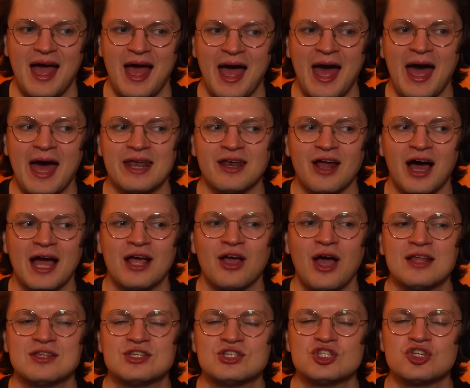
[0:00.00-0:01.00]
And I
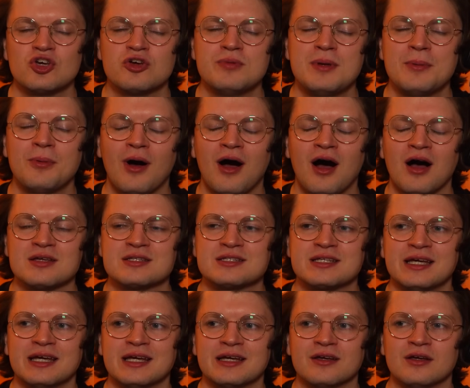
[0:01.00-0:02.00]
had so many people
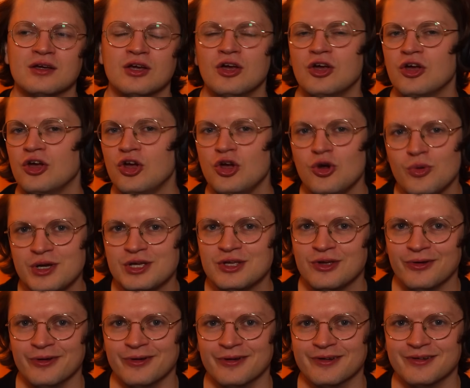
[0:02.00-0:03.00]
asking, who are
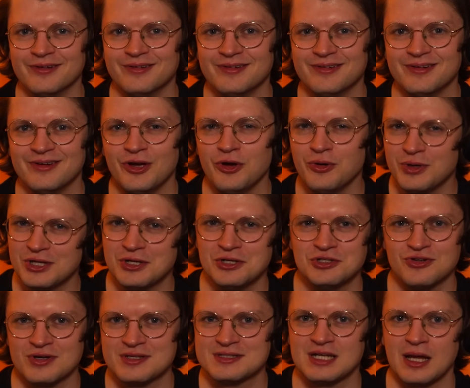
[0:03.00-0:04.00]
you? Who are you
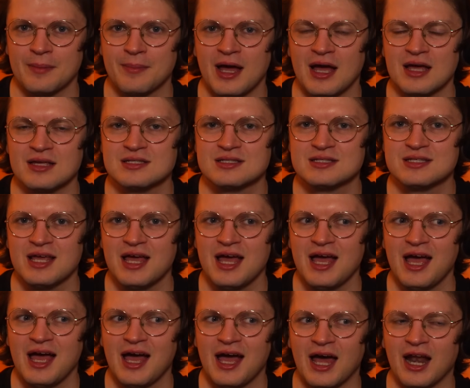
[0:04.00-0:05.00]
dressed up as?
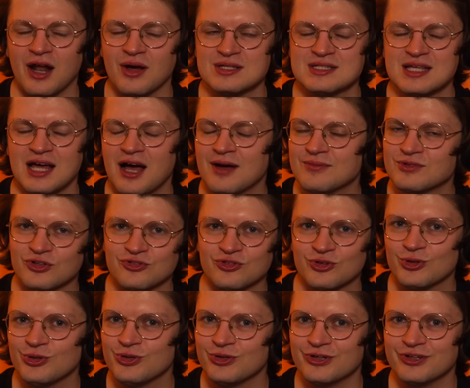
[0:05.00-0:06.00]
And I was like, I'm Doctor
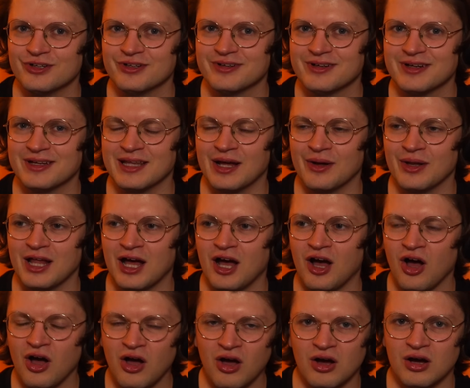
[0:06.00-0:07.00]
Who. And they were like,
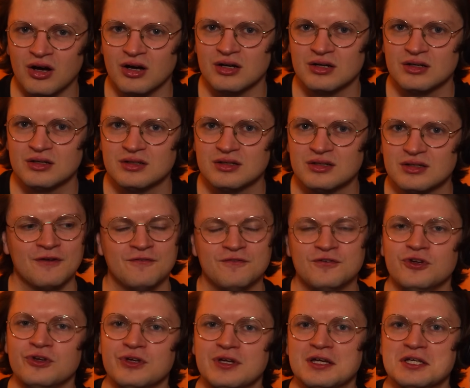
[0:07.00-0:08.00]
oh, a
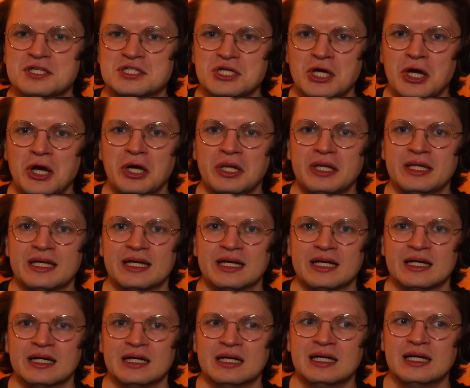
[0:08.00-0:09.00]
few years
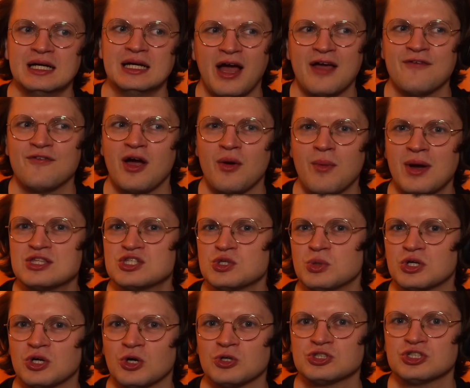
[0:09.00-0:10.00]
earlier, if I went to
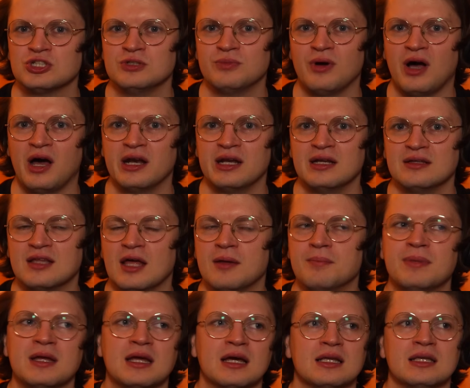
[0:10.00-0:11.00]
a costume party, there'd
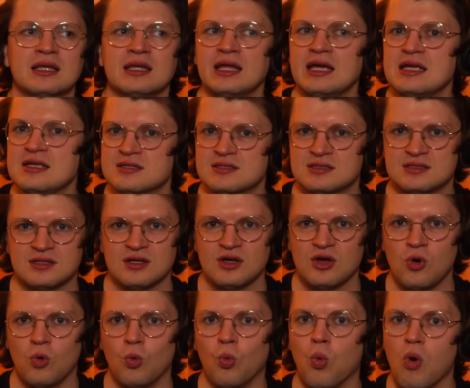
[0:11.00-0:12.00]
be at least
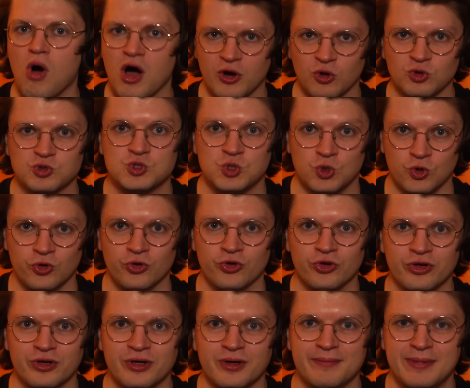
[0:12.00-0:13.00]
one or
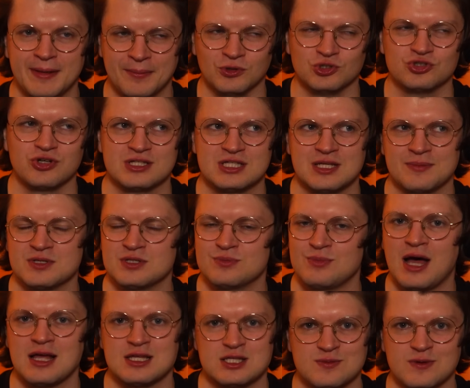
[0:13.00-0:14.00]
two people dressed up as
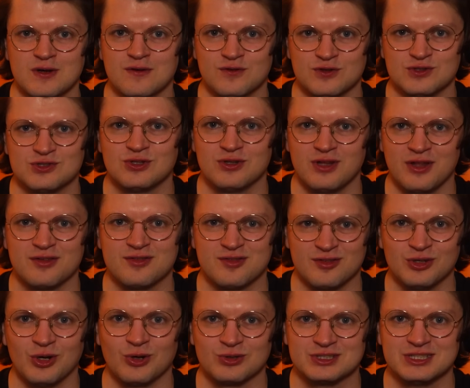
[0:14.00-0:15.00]
Matt Smith as the
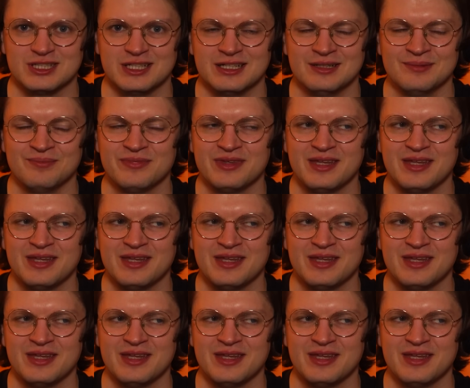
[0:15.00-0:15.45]
Doctor.